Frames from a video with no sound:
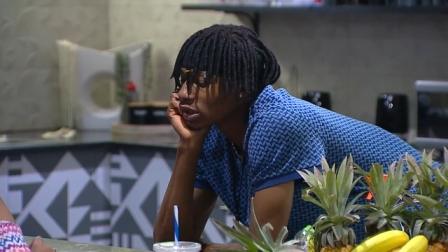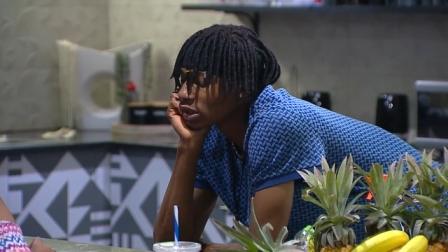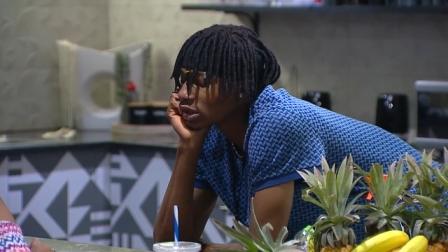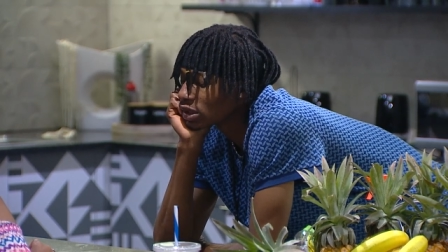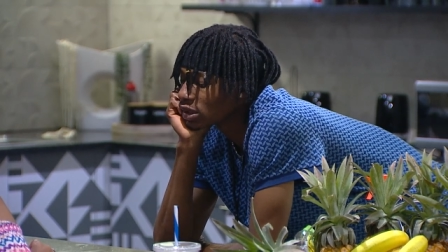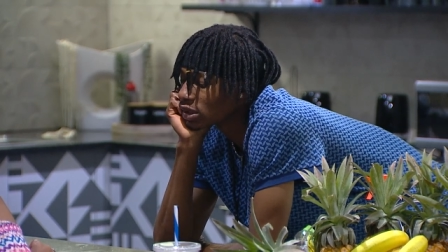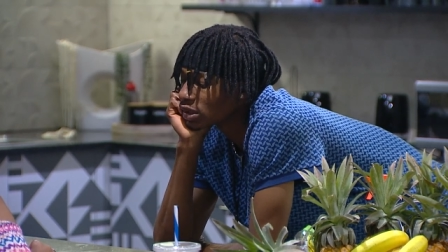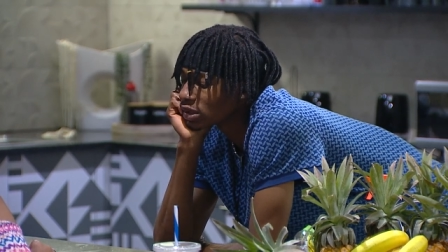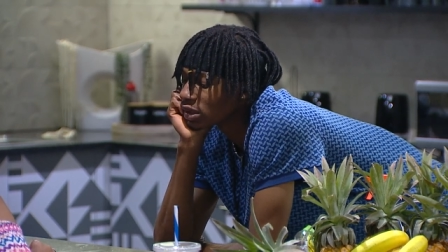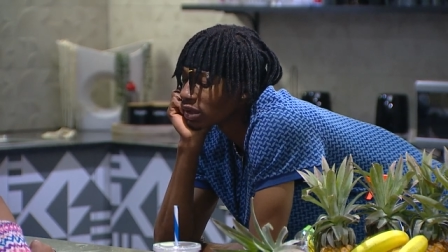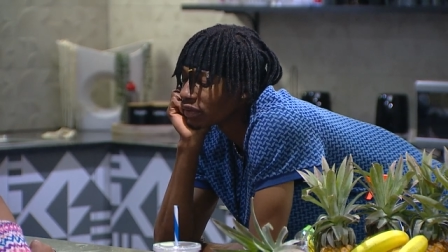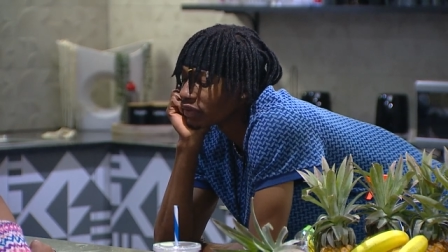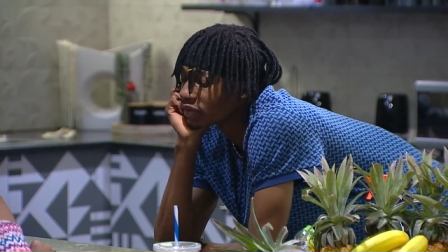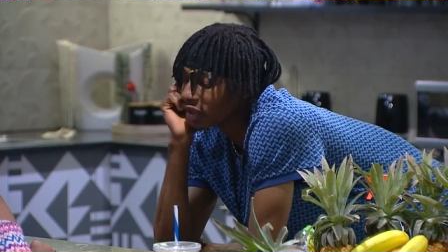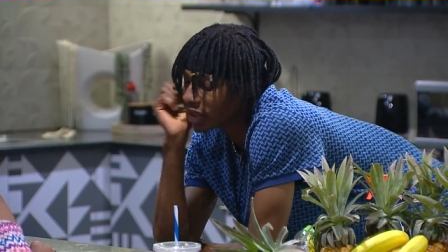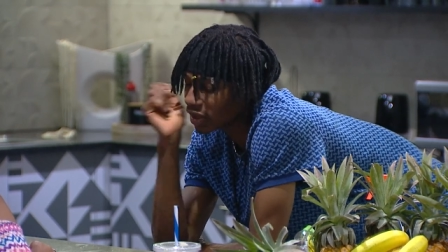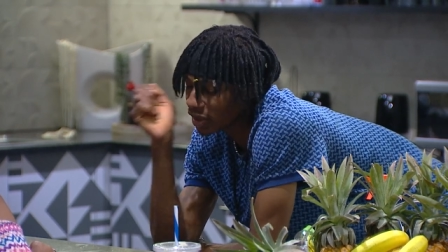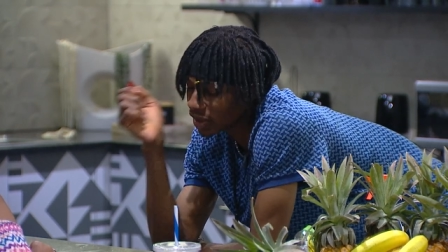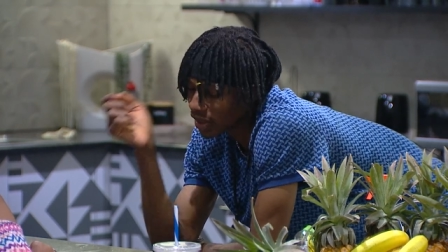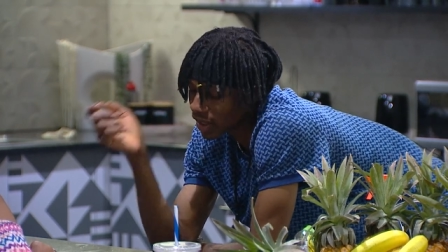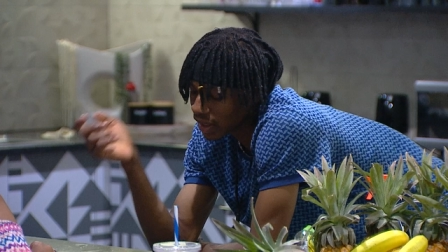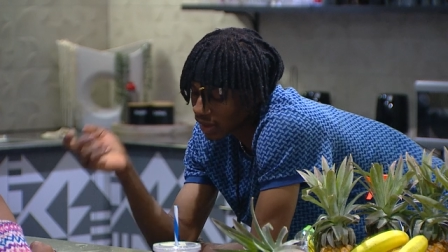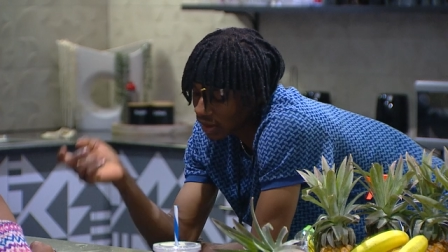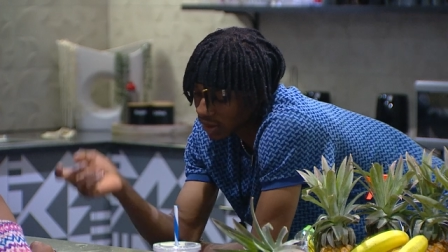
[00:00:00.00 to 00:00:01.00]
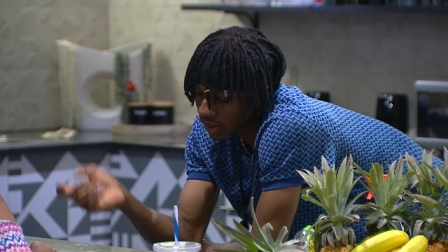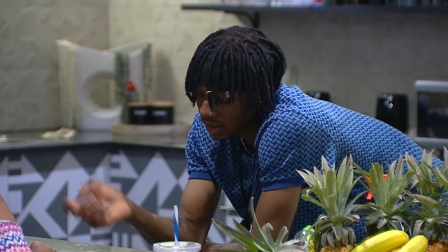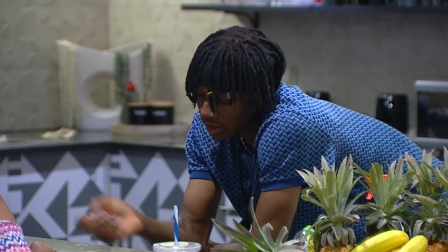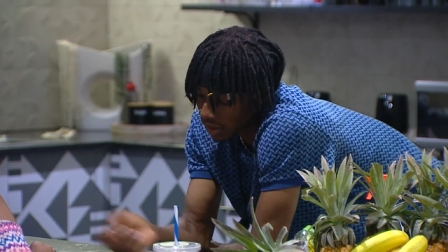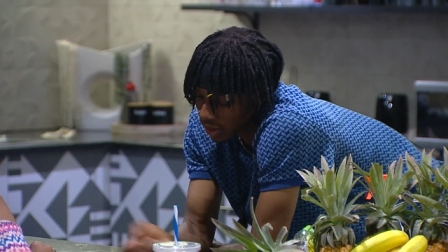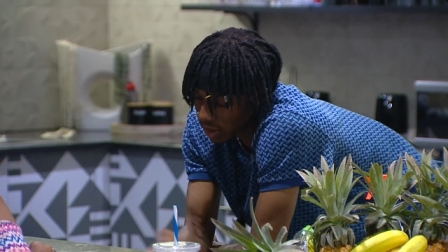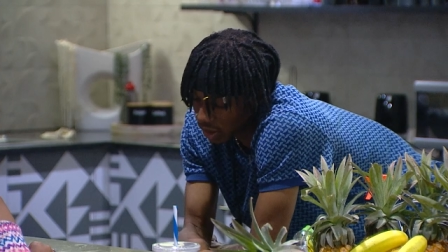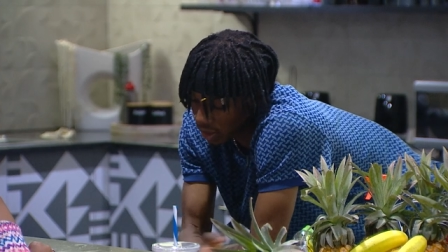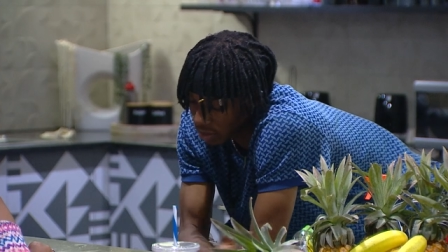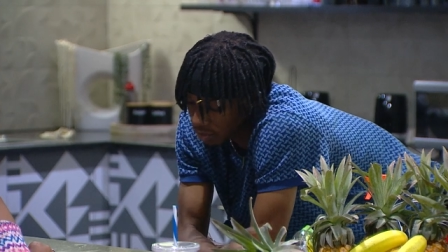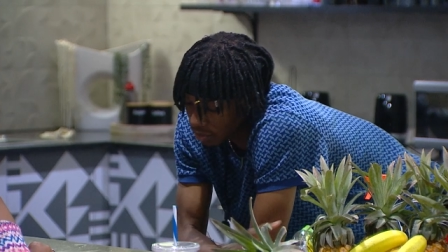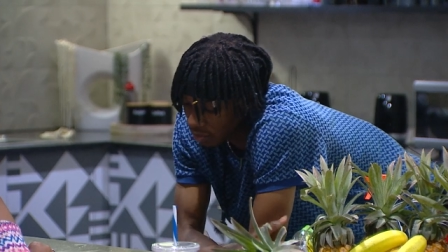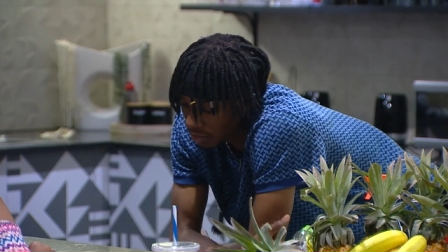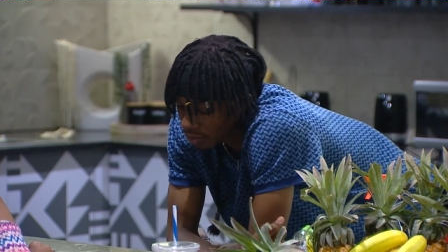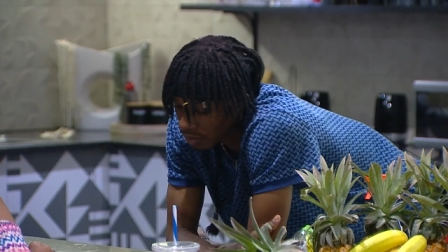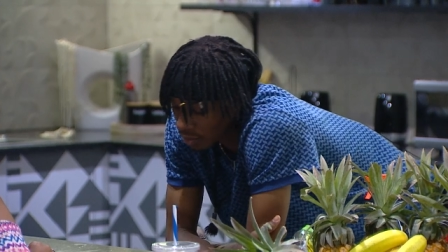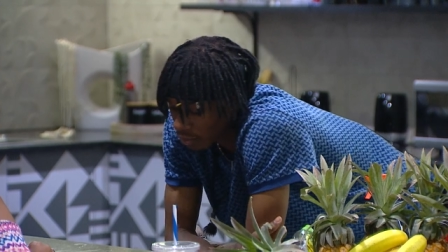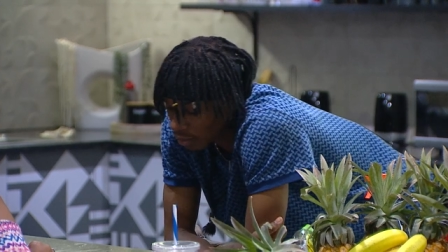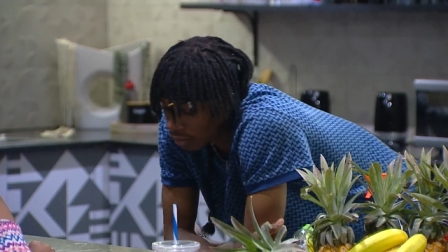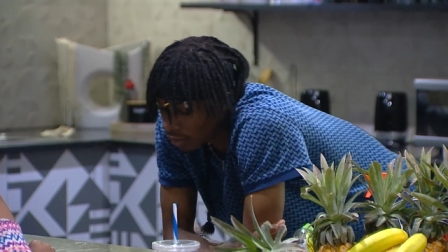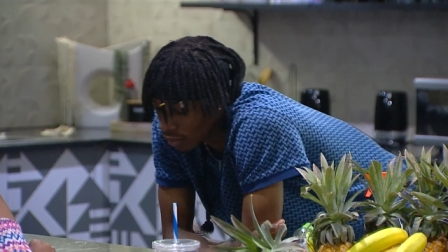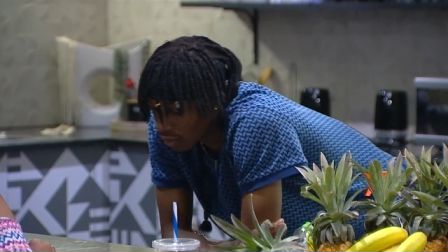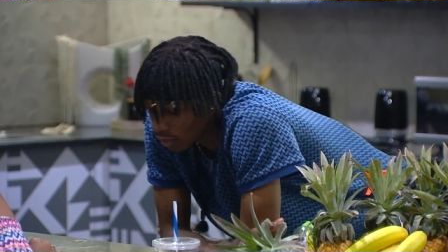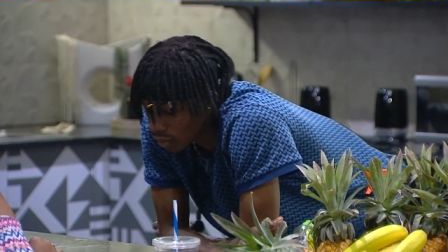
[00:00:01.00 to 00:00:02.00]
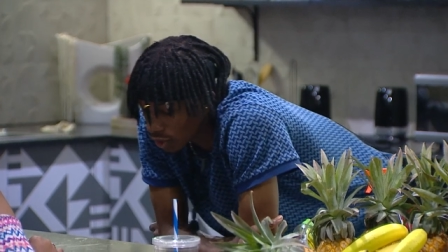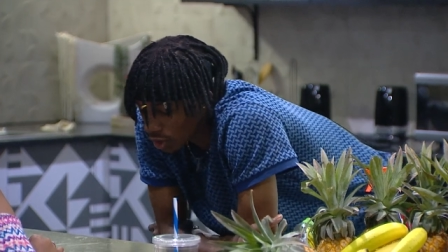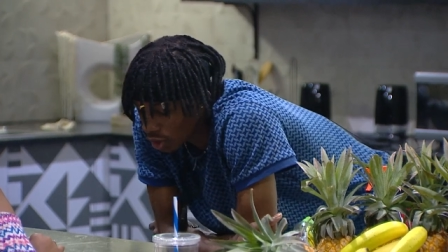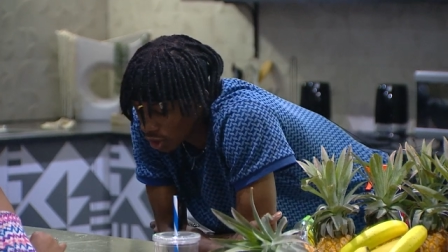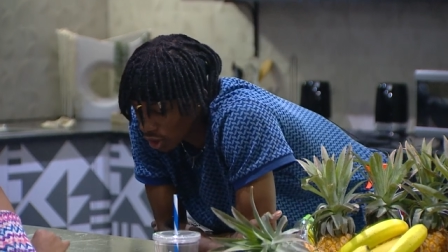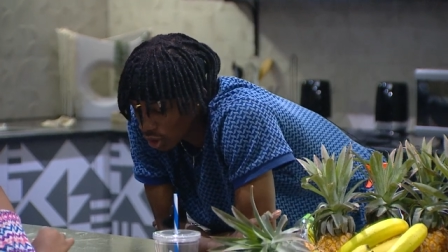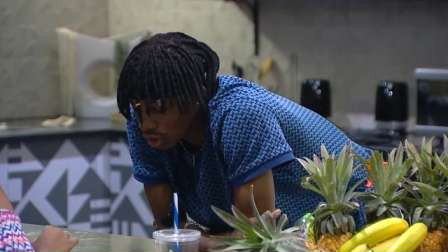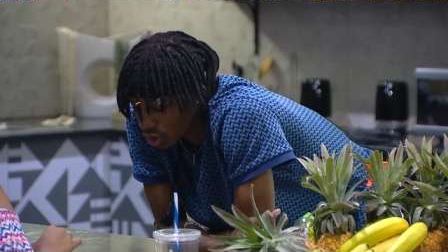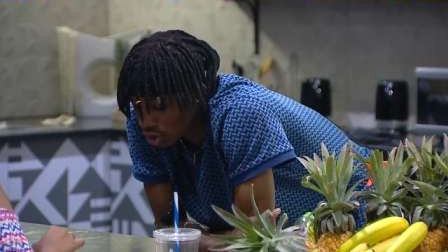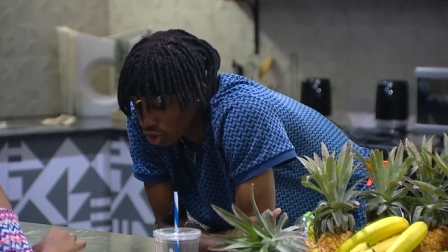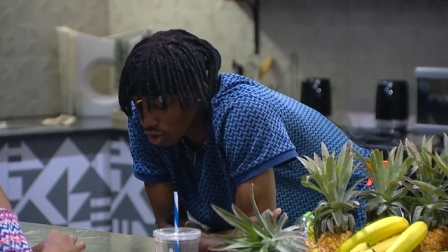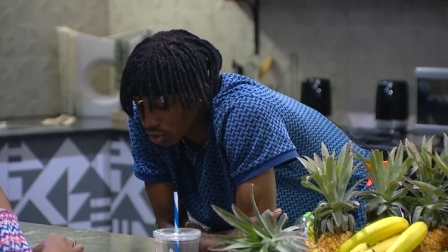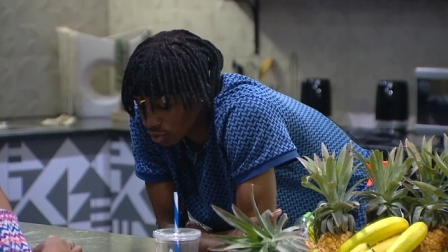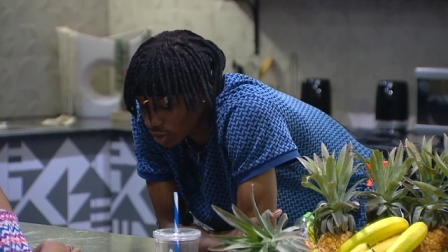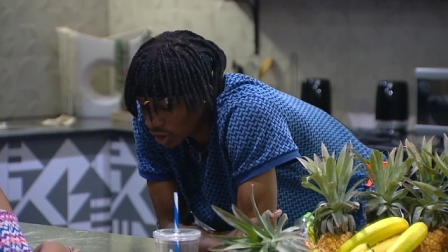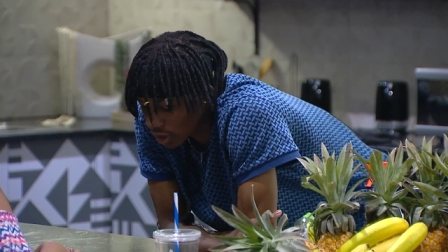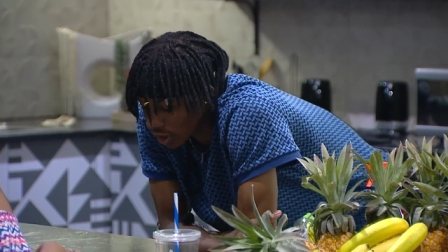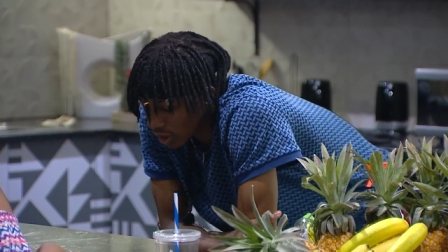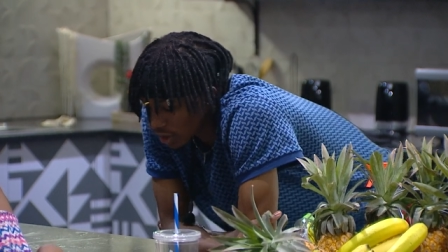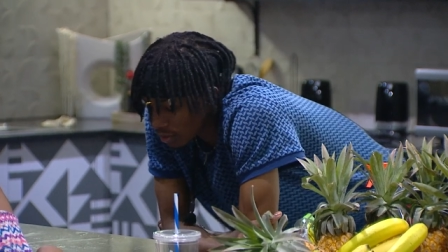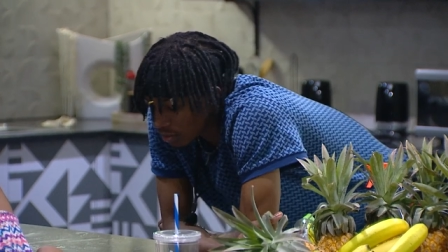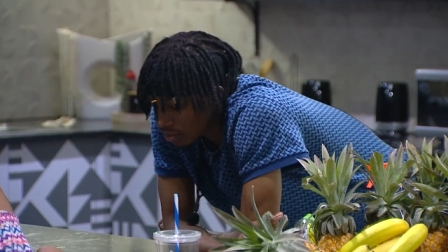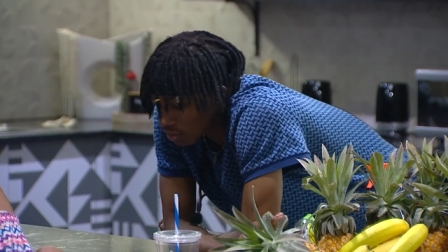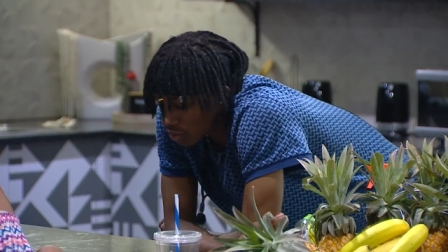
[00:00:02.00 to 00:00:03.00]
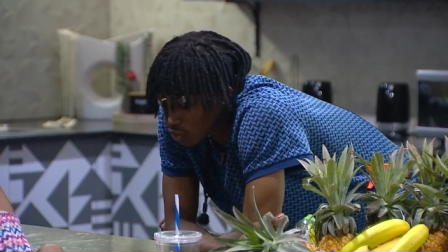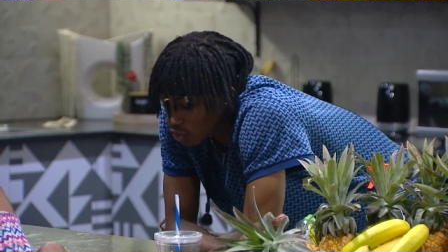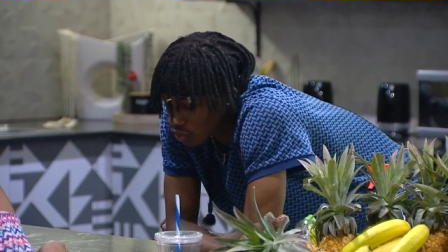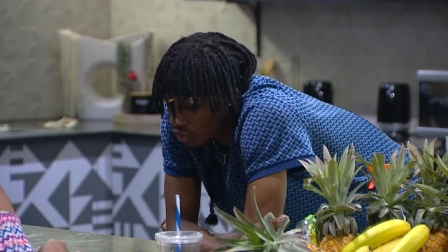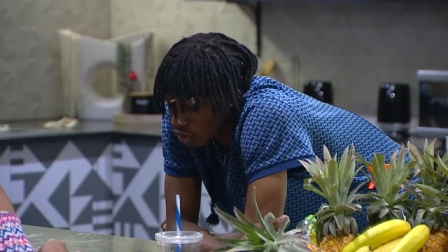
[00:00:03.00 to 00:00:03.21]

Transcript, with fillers: it's a very dicey game. Sometimes